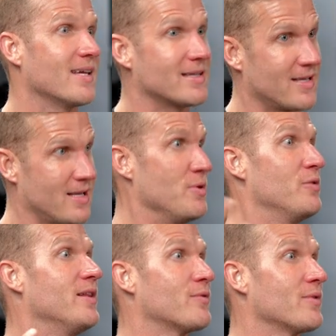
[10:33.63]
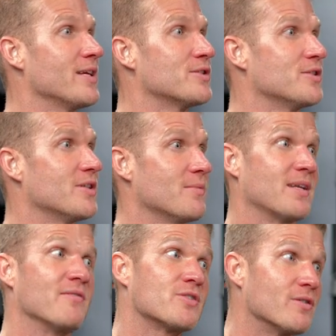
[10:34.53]
like the community and the relationships
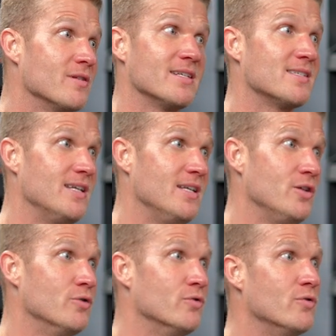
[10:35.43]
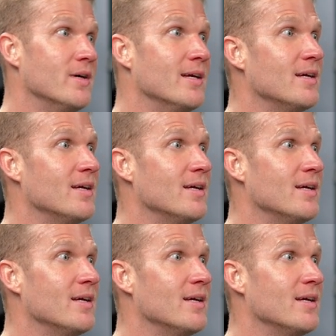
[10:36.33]
and i've certainly seen you